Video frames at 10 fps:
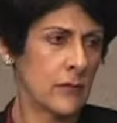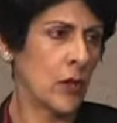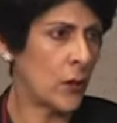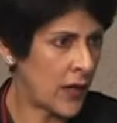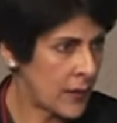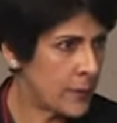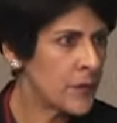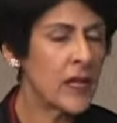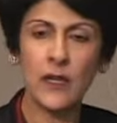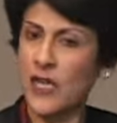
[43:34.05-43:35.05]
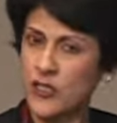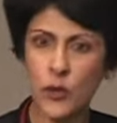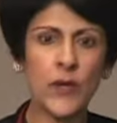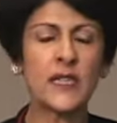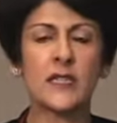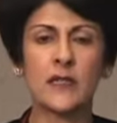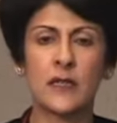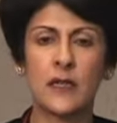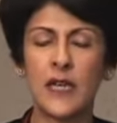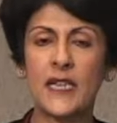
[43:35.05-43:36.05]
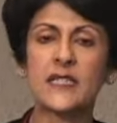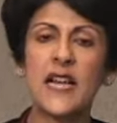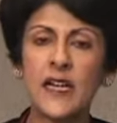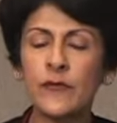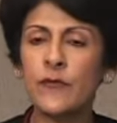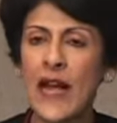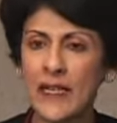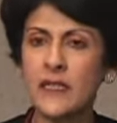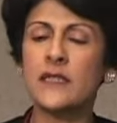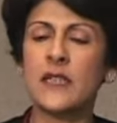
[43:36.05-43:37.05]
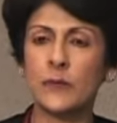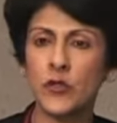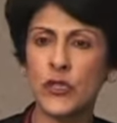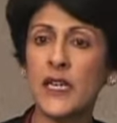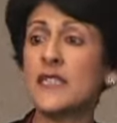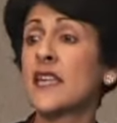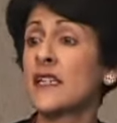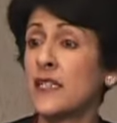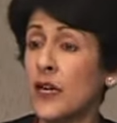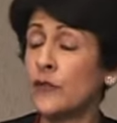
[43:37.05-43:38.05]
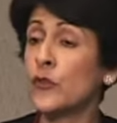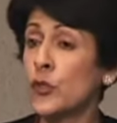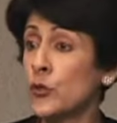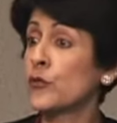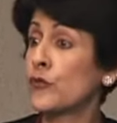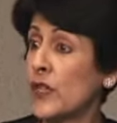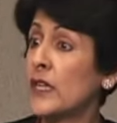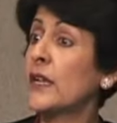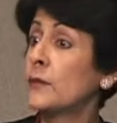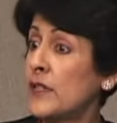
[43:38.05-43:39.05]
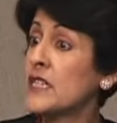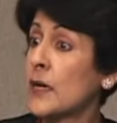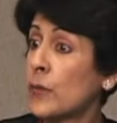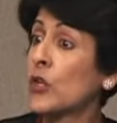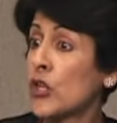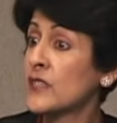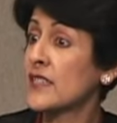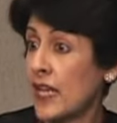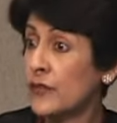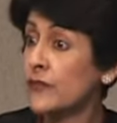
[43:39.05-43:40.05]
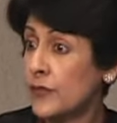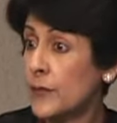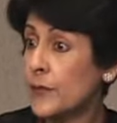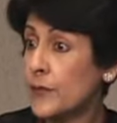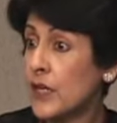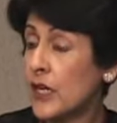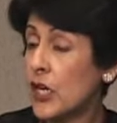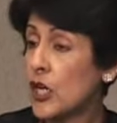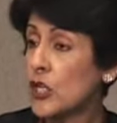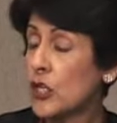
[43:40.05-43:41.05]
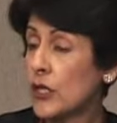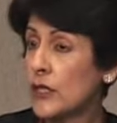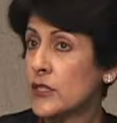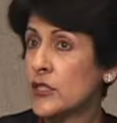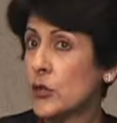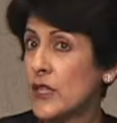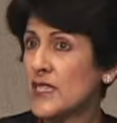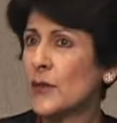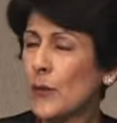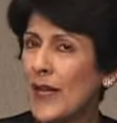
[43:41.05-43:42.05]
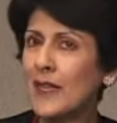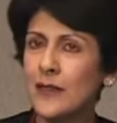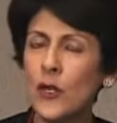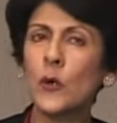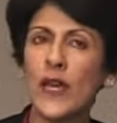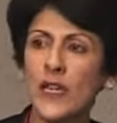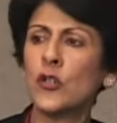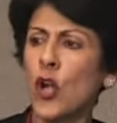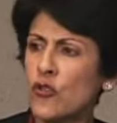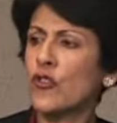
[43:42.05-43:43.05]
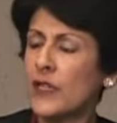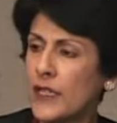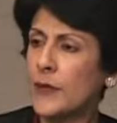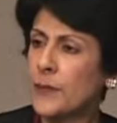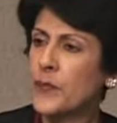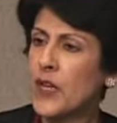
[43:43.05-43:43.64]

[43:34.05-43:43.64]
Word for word: Okay, let's look at it. Is that a valid assumption? Is that enough for you to feel and beat up on yourself? So they say, well, okay, not really.